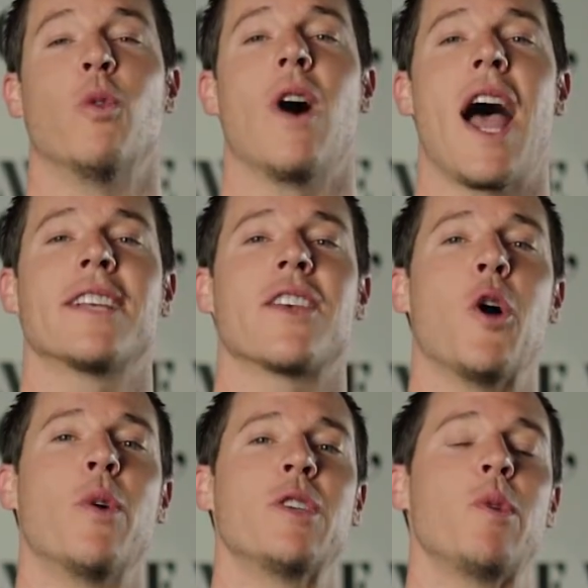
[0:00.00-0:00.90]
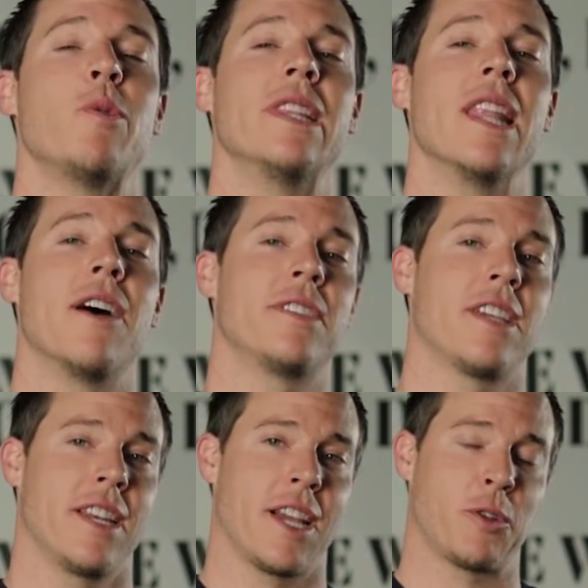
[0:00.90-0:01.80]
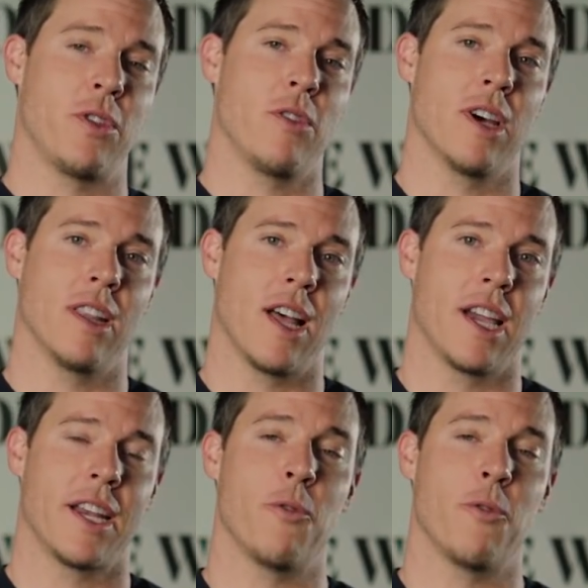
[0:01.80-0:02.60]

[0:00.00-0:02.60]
Well, as always, we would love to connect with you online.